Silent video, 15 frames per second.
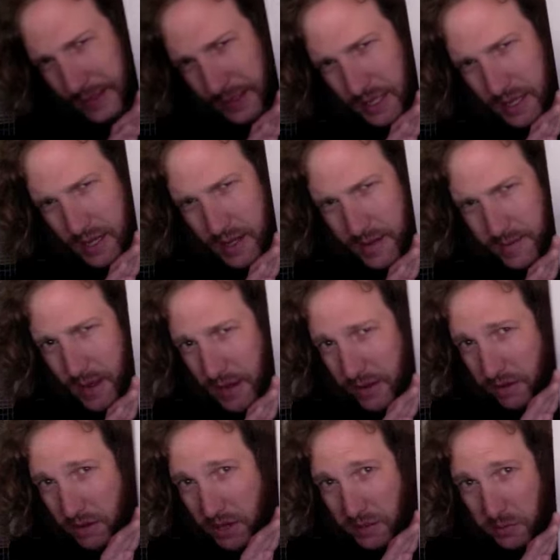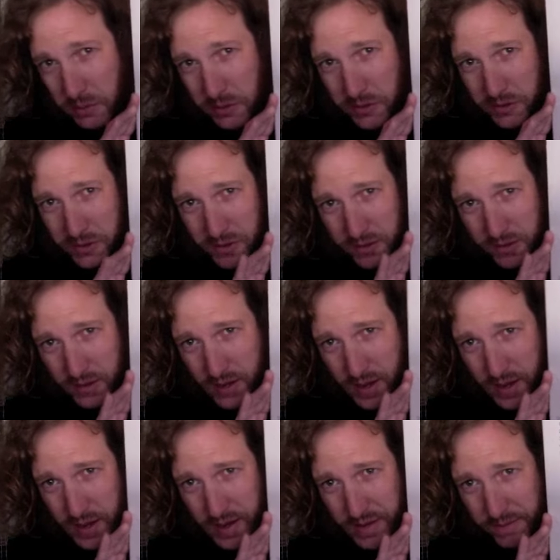I do like the blues.
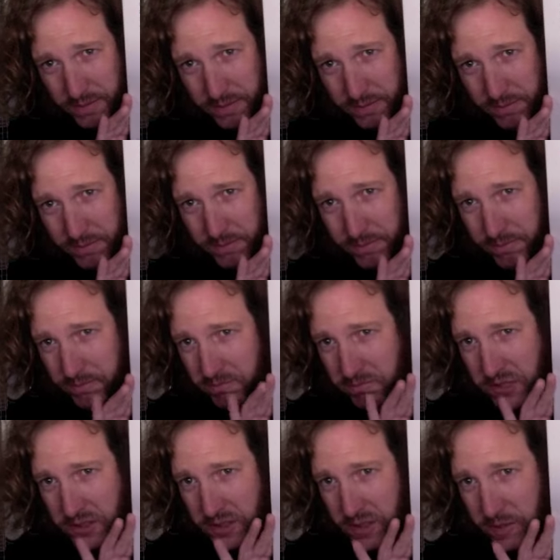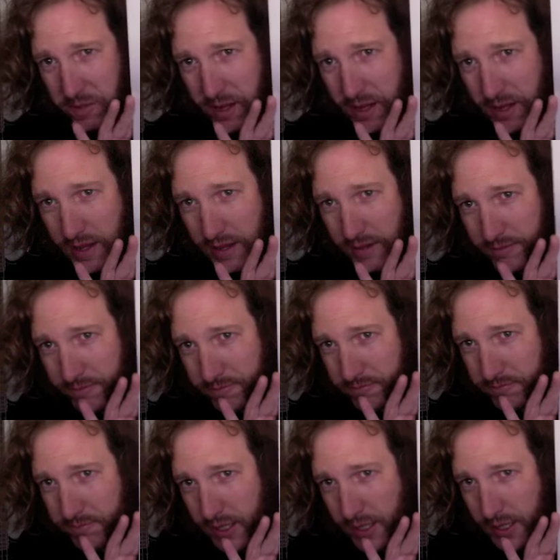Just simply, I like
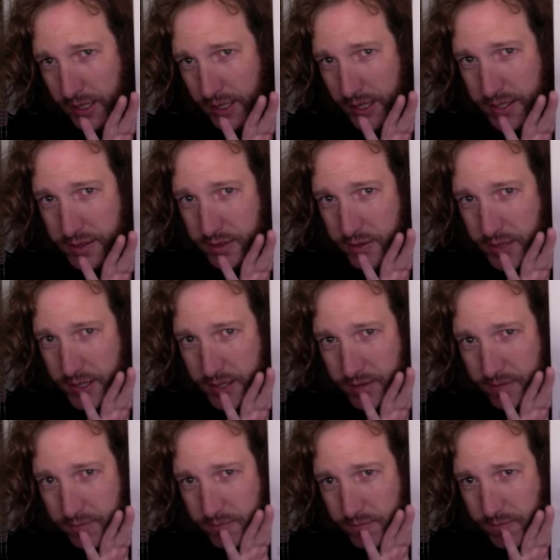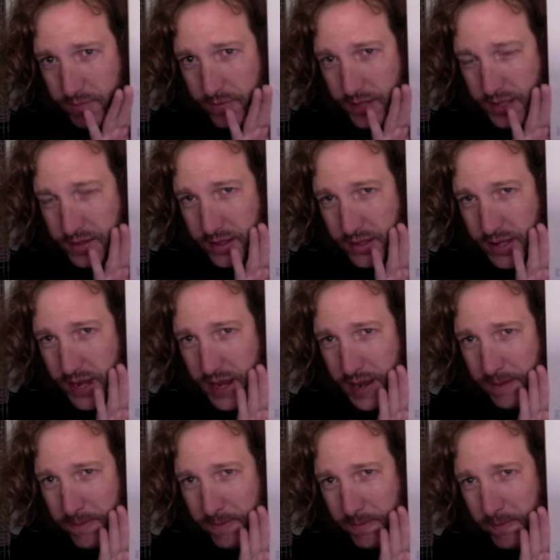history and things like
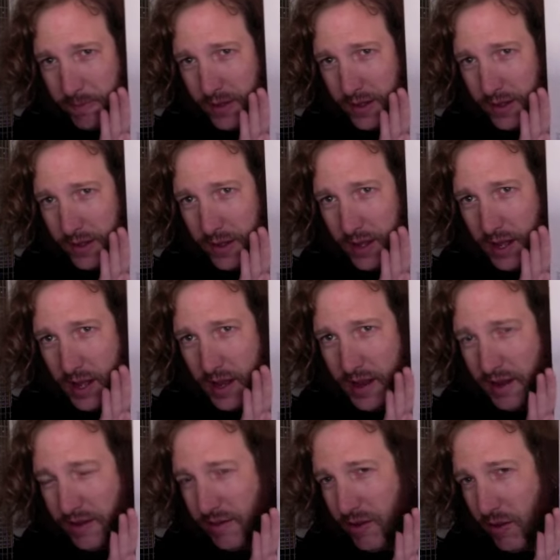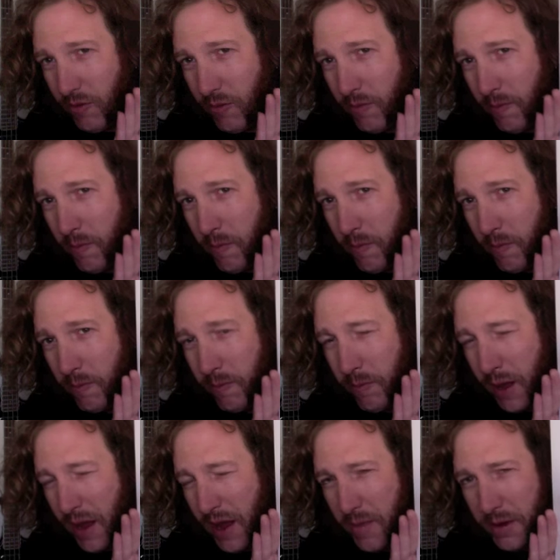that. I don't
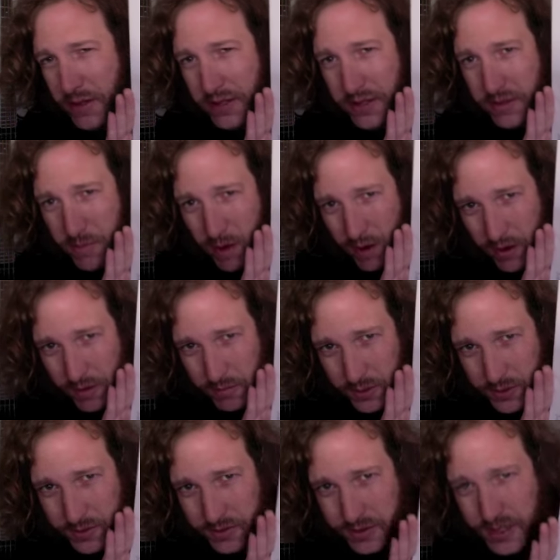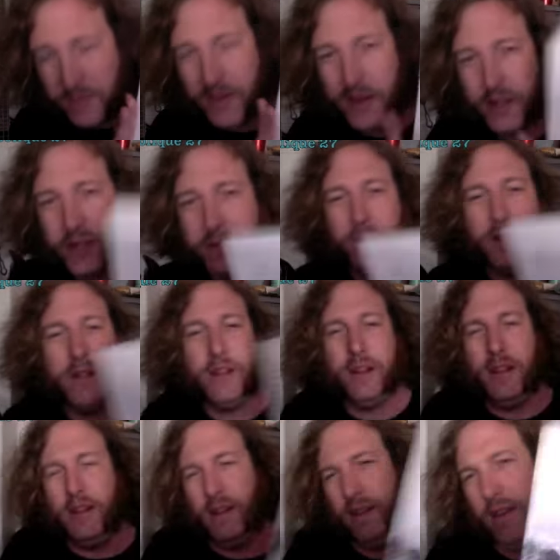buy much into modern blues that much,
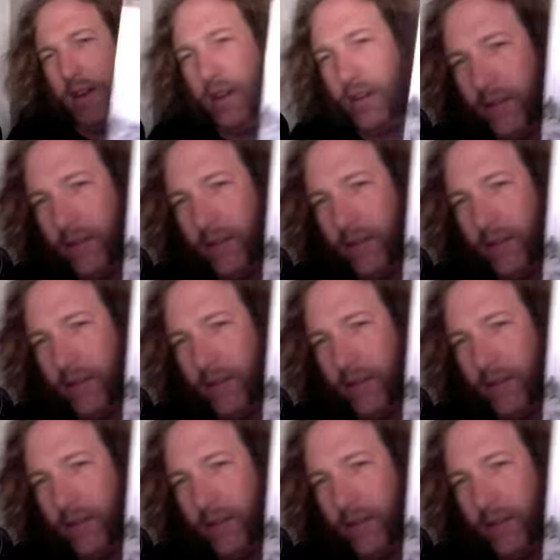but you